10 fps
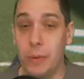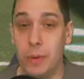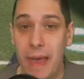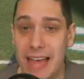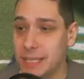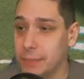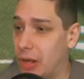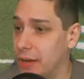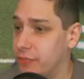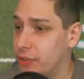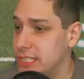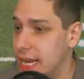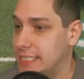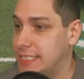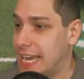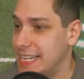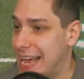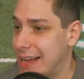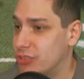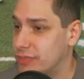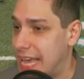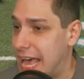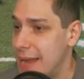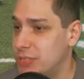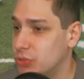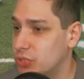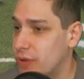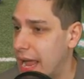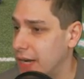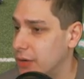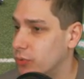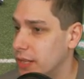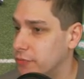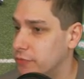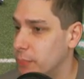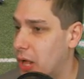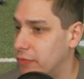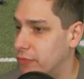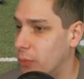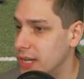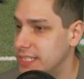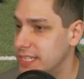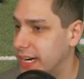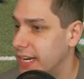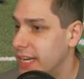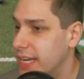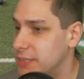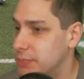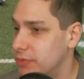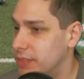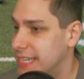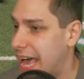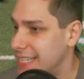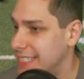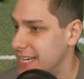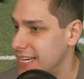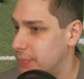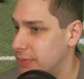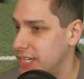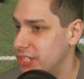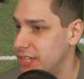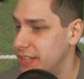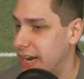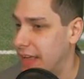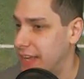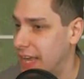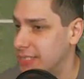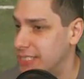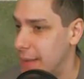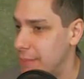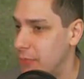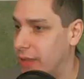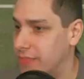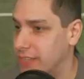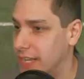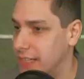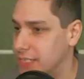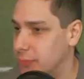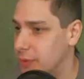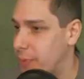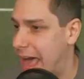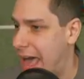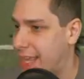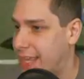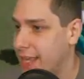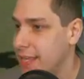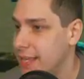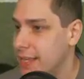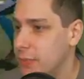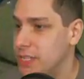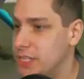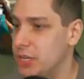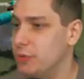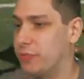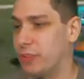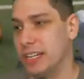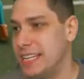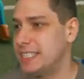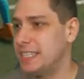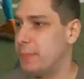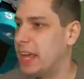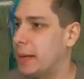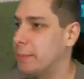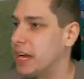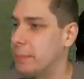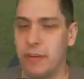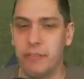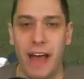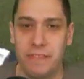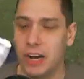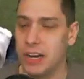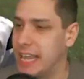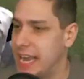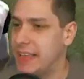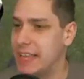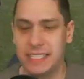All right, we pass the ball on first and second down. Time to try and run the football for once here. He's moving his guys into position there on the outside. Maybe we'll have to cut this one back. We do for a decent pickup there, about five-yard gain.